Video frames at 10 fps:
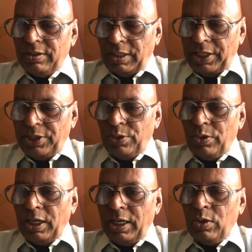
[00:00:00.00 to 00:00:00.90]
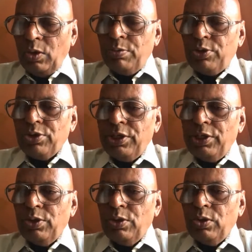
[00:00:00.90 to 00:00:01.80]
Thank you, and hope to see
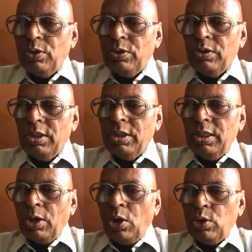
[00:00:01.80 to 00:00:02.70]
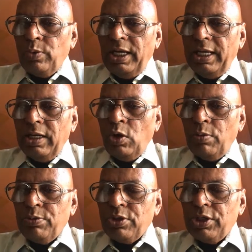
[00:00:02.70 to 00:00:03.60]
you, God willing,
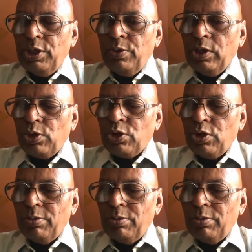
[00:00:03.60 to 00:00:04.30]
hope to see you.